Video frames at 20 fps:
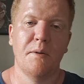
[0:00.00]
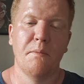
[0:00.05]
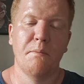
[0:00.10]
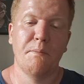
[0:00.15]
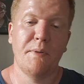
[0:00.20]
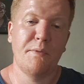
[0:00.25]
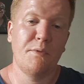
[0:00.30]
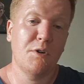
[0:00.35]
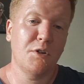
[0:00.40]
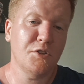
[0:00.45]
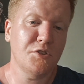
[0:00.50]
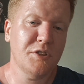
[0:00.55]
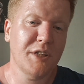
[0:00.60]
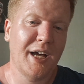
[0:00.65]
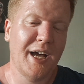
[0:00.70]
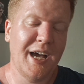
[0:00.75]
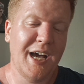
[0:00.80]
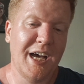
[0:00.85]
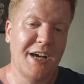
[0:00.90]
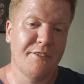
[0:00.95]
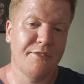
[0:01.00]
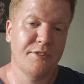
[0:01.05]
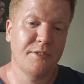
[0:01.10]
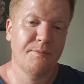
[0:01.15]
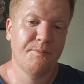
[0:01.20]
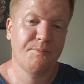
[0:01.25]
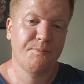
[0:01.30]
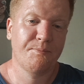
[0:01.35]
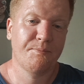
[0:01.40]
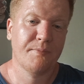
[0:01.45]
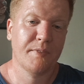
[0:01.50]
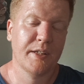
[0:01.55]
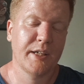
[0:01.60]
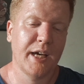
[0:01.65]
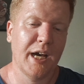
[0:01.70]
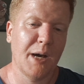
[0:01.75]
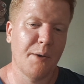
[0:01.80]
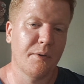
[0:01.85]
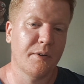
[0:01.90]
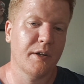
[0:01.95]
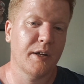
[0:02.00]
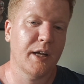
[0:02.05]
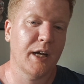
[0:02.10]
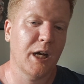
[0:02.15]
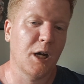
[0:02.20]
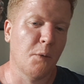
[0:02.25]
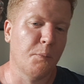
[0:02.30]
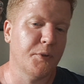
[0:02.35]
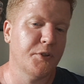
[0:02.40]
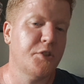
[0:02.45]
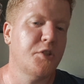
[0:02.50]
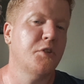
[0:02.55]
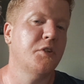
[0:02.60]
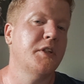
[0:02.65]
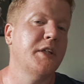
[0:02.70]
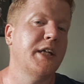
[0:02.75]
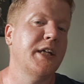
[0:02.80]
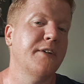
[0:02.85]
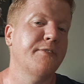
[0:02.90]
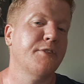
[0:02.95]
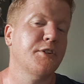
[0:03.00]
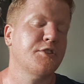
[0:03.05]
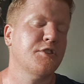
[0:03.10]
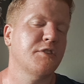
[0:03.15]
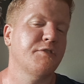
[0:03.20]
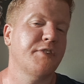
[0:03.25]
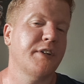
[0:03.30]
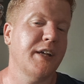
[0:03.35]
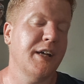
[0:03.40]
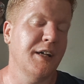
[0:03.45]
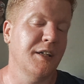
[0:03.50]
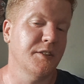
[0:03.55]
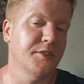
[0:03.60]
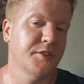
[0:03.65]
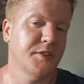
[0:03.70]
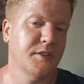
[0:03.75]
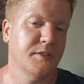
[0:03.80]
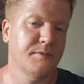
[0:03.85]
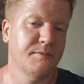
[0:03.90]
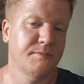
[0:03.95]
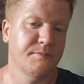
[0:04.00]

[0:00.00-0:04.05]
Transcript: But we also have an opportunity here for something else.